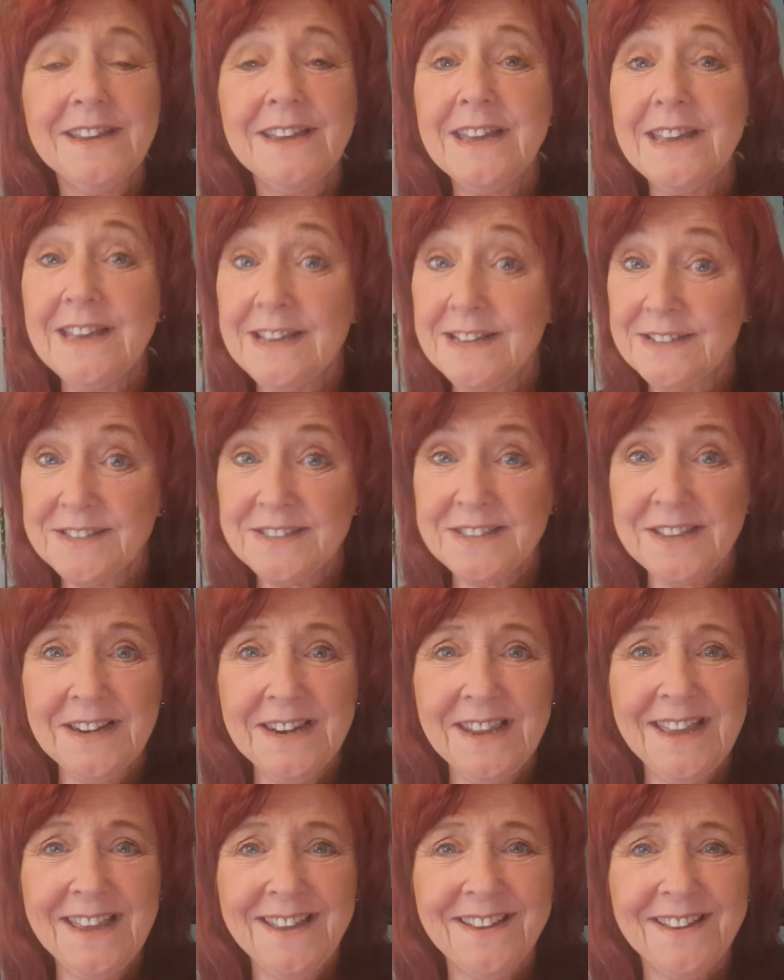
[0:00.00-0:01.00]
Here's the
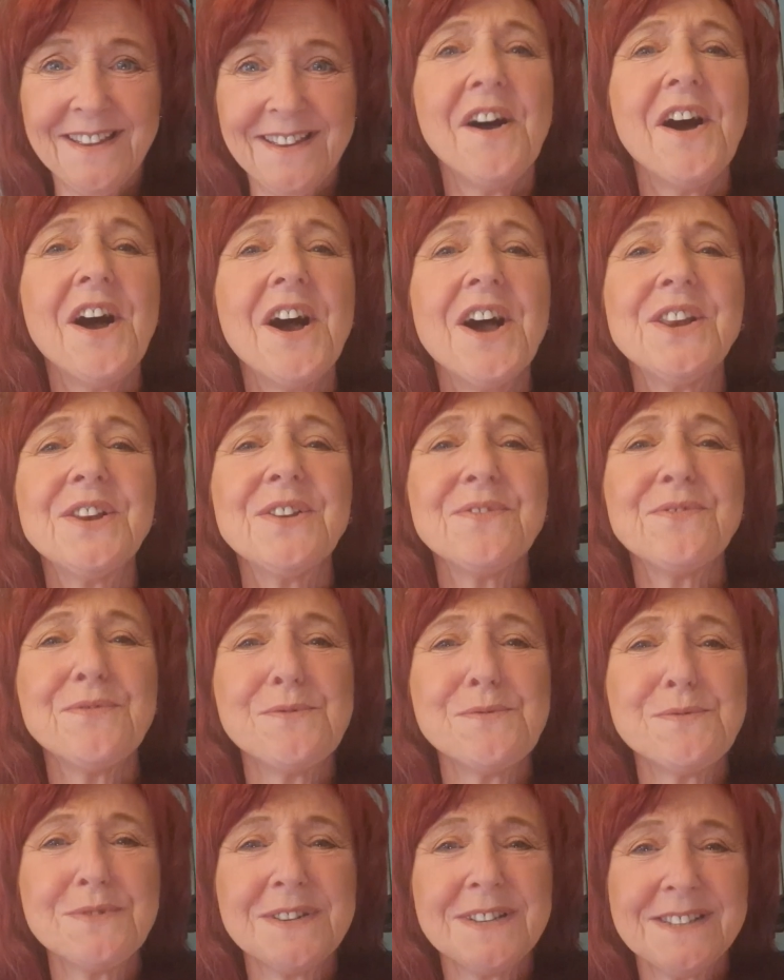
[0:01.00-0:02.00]
link. I look
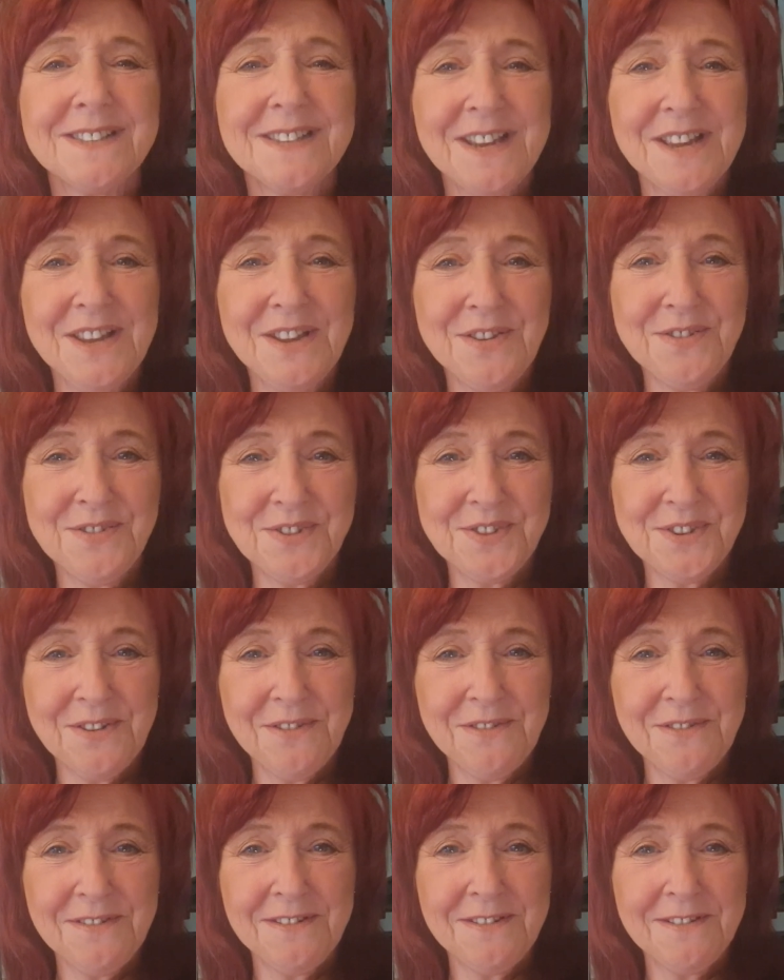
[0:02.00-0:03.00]
forward to seeing you
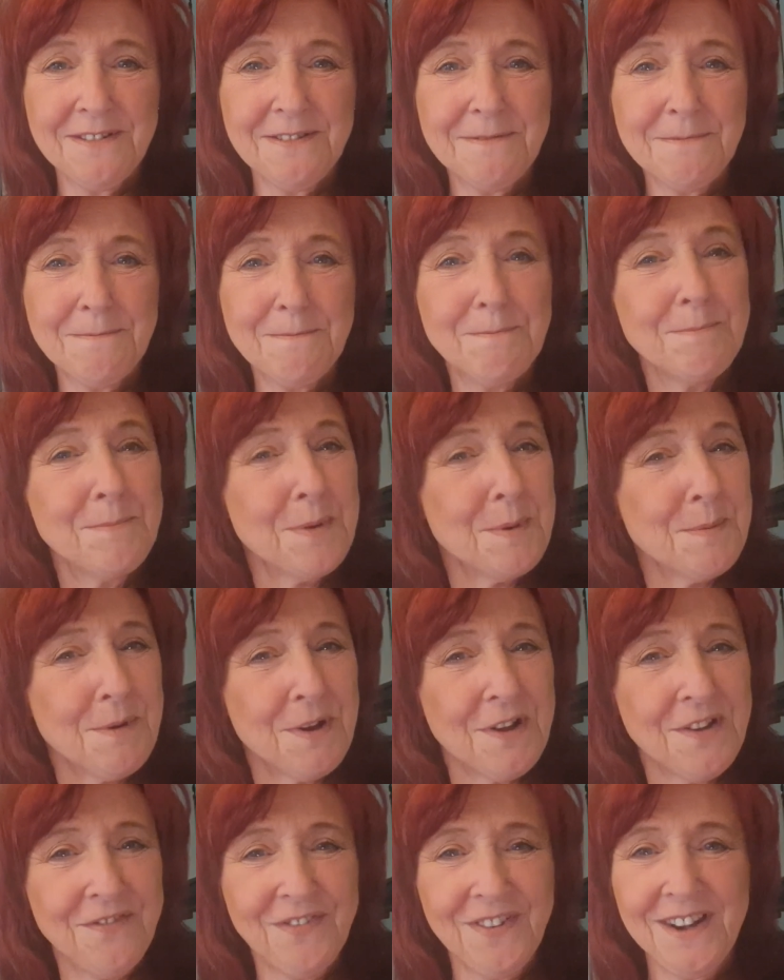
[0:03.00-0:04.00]
soon.
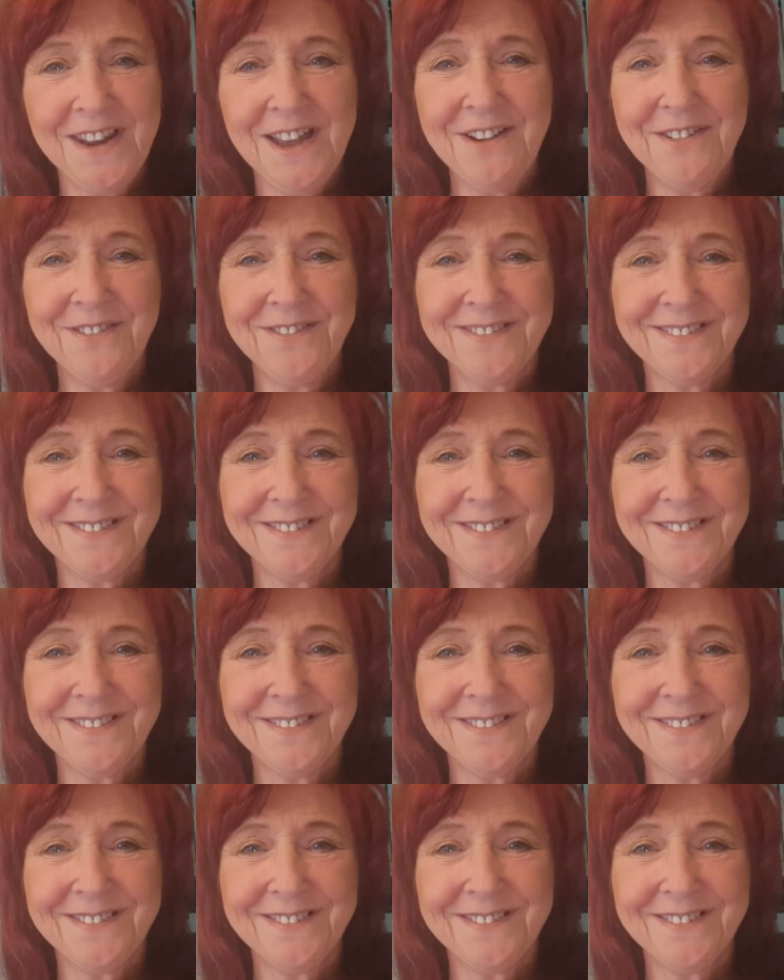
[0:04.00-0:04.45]
Bye-bye for now.